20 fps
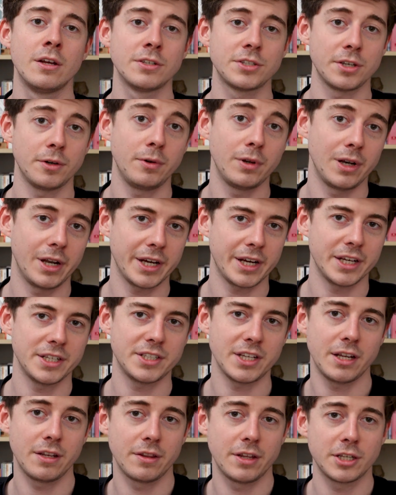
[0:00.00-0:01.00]
So, like I
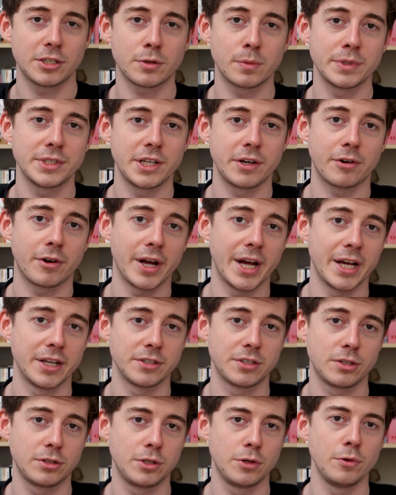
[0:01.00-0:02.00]
said, this raw material
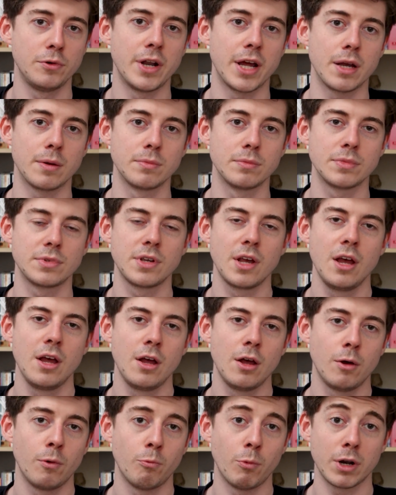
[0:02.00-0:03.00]
has two names.
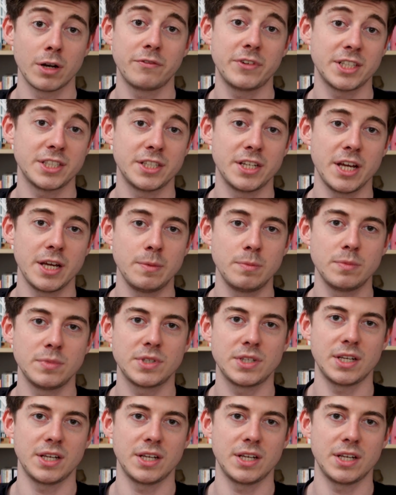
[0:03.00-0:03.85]
One of its names